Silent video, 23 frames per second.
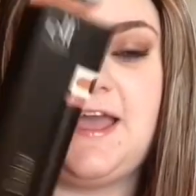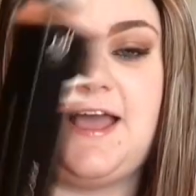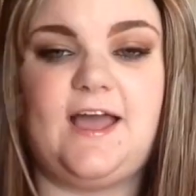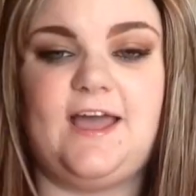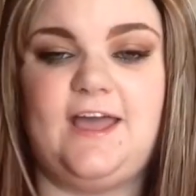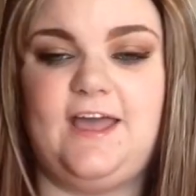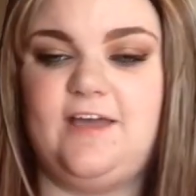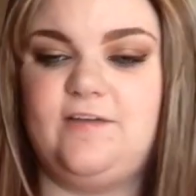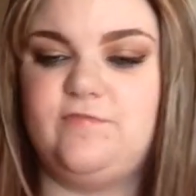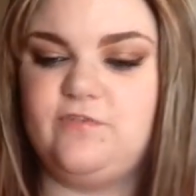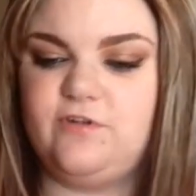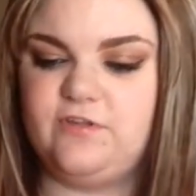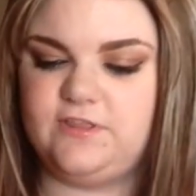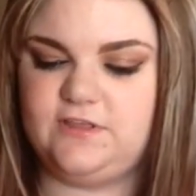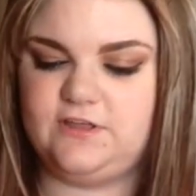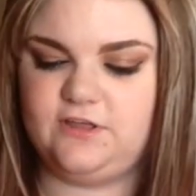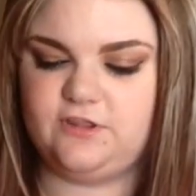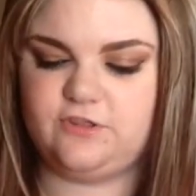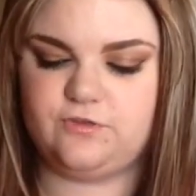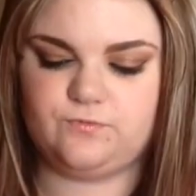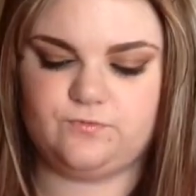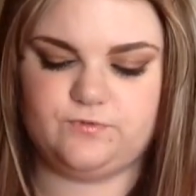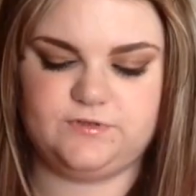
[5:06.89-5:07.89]
I have all the
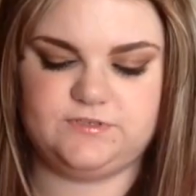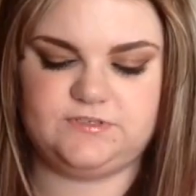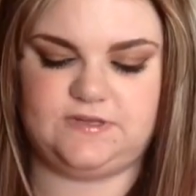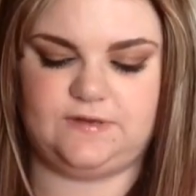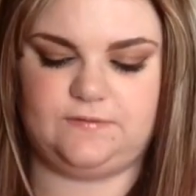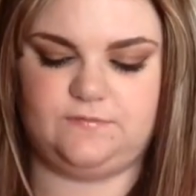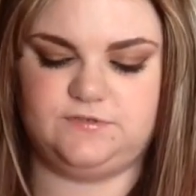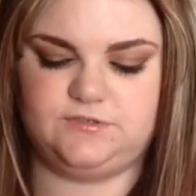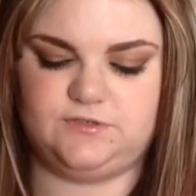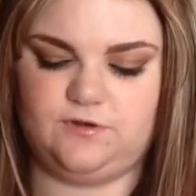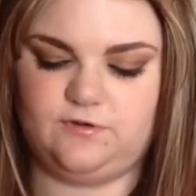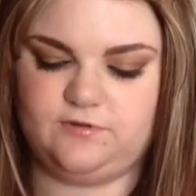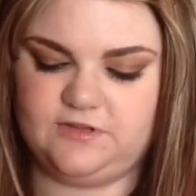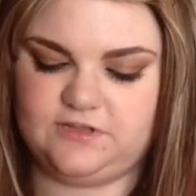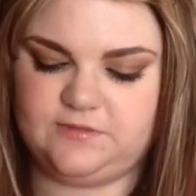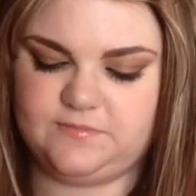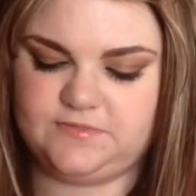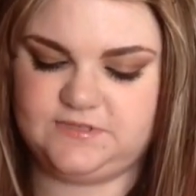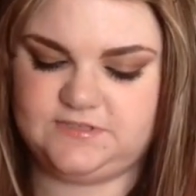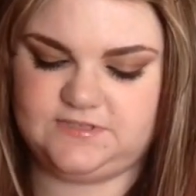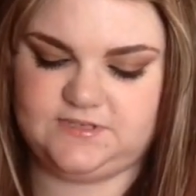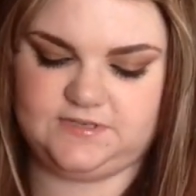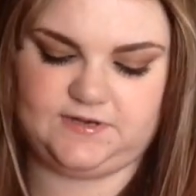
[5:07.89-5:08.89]
other ones, I was only
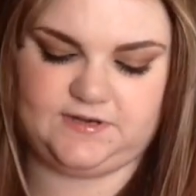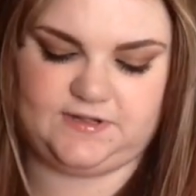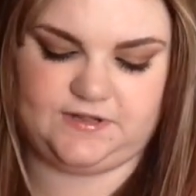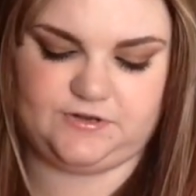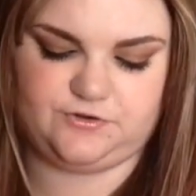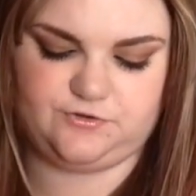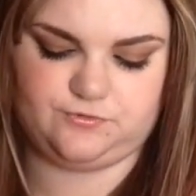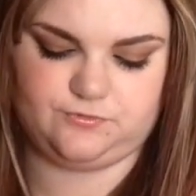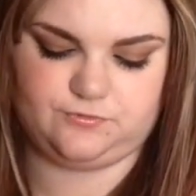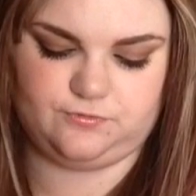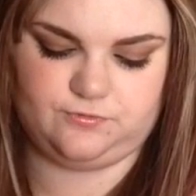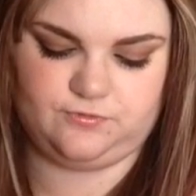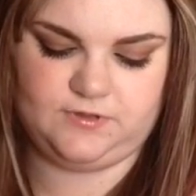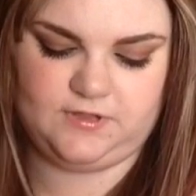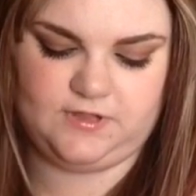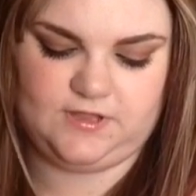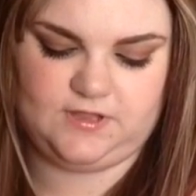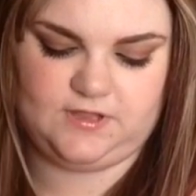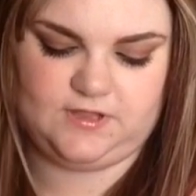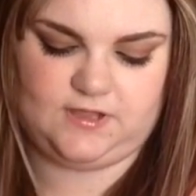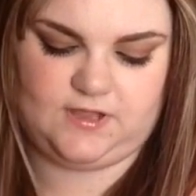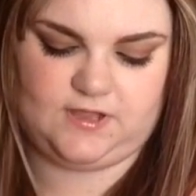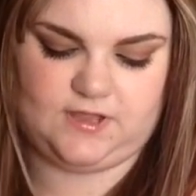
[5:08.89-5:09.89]
missing natural,
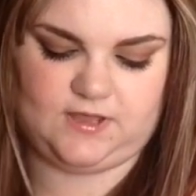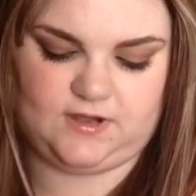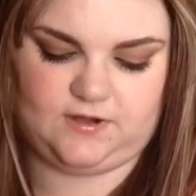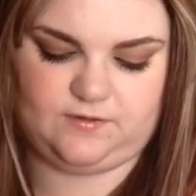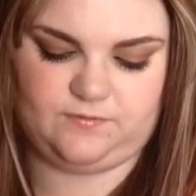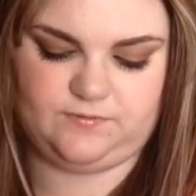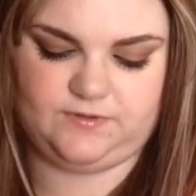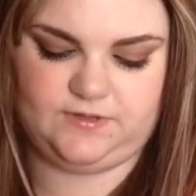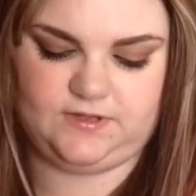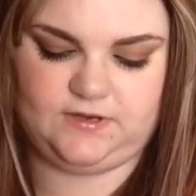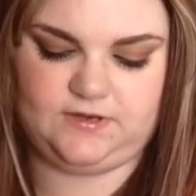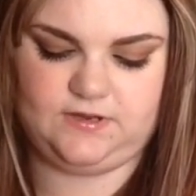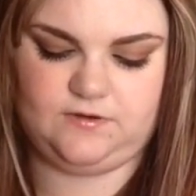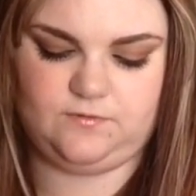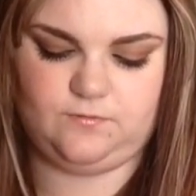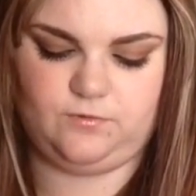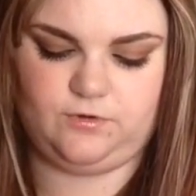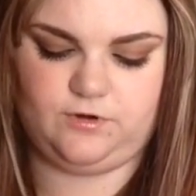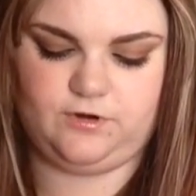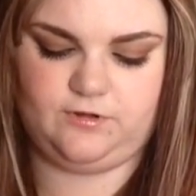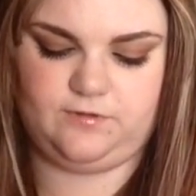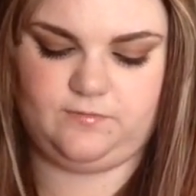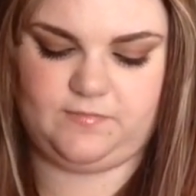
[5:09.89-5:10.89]
and I really didn't
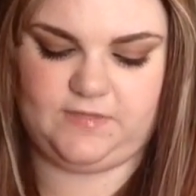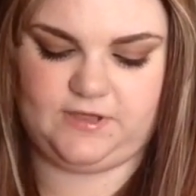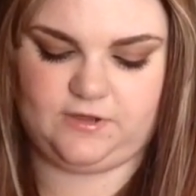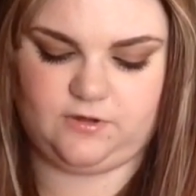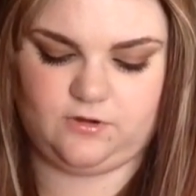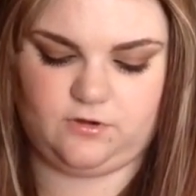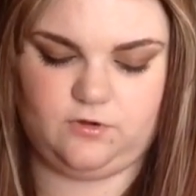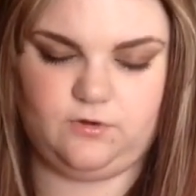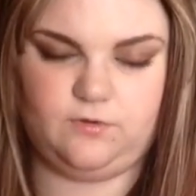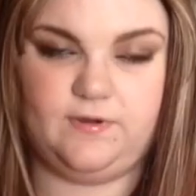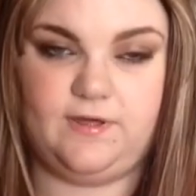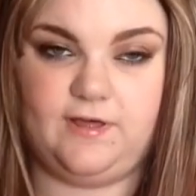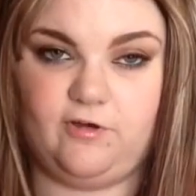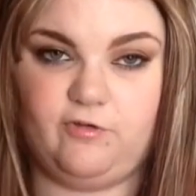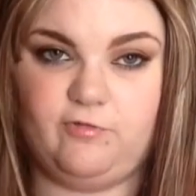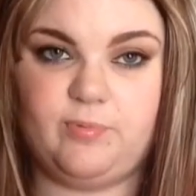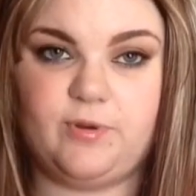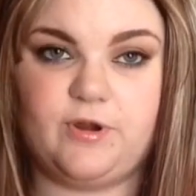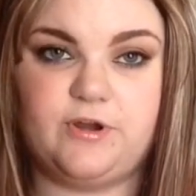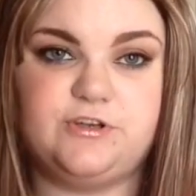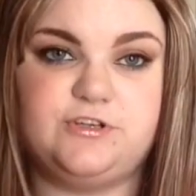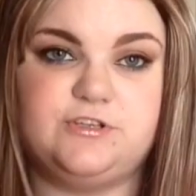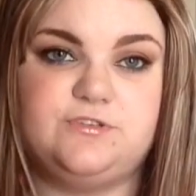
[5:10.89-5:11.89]
want to make a whole e l f
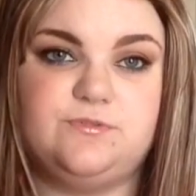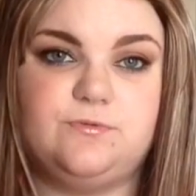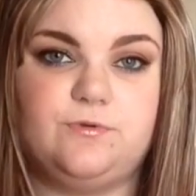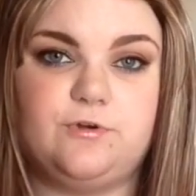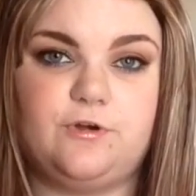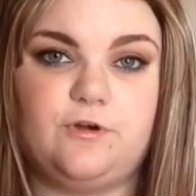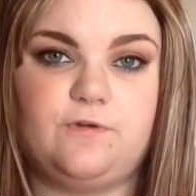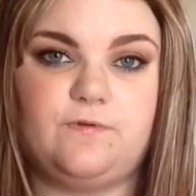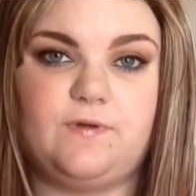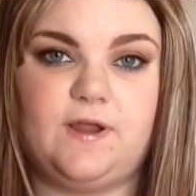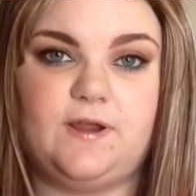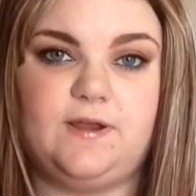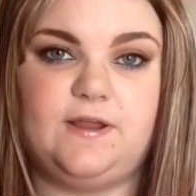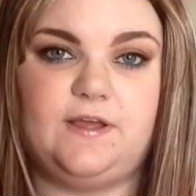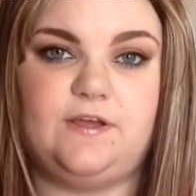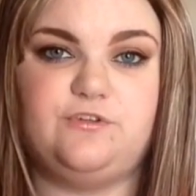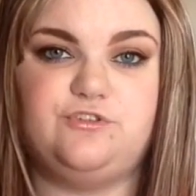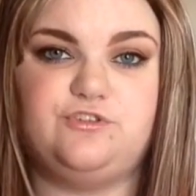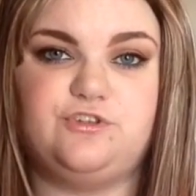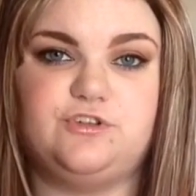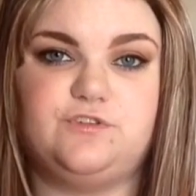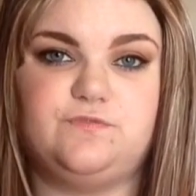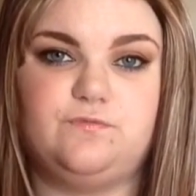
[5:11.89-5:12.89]
purchase order right now
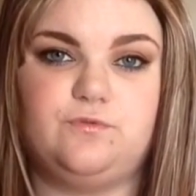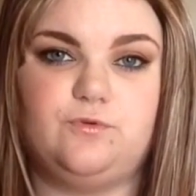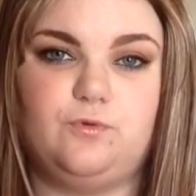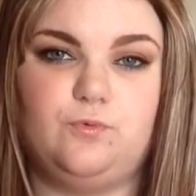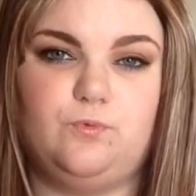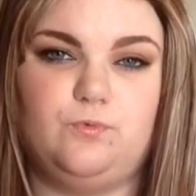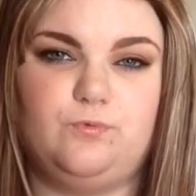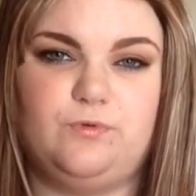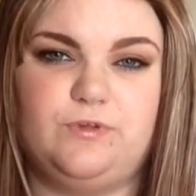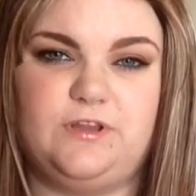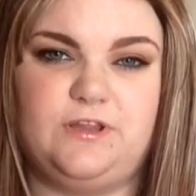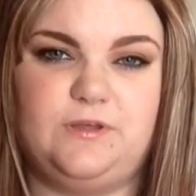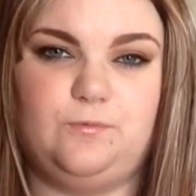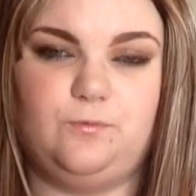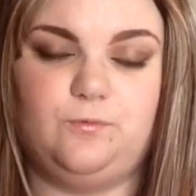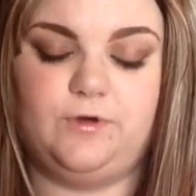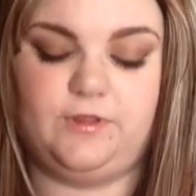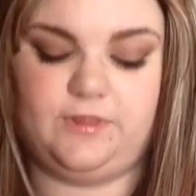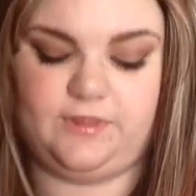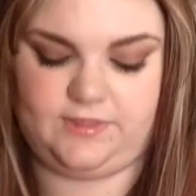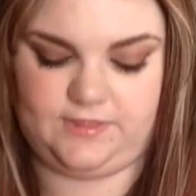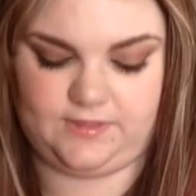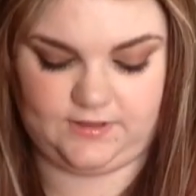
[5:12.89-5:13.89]
just for really
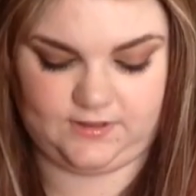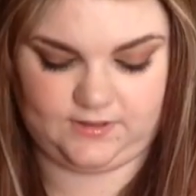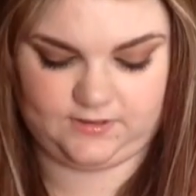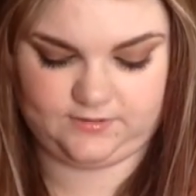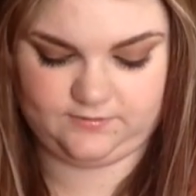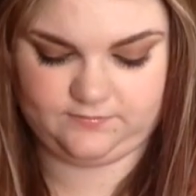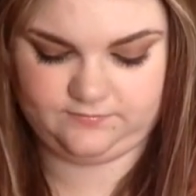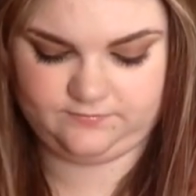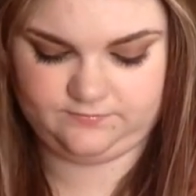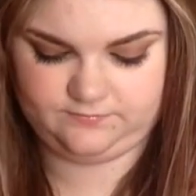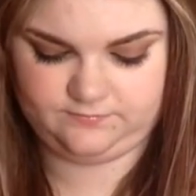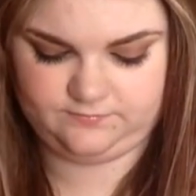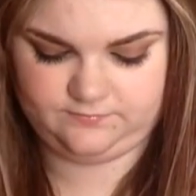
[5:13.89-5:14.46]
one thing.